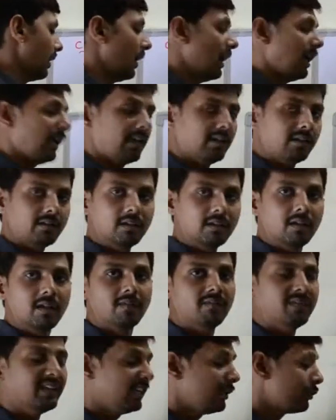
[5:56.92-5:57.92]
And
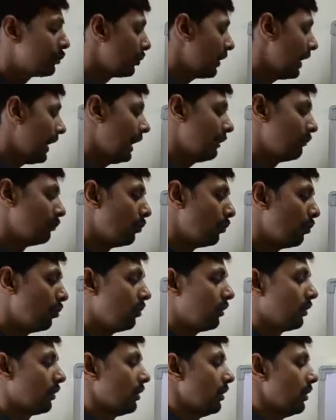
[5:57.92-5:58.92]
we need to have
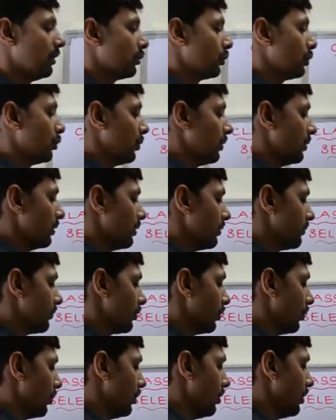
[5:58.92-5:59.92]
more 2 terms,
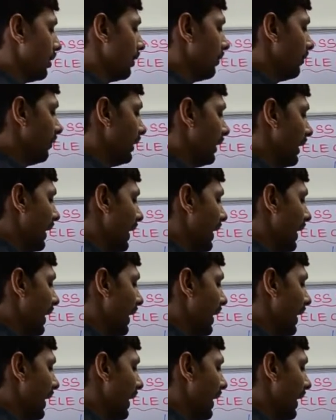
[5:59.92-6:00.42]
so we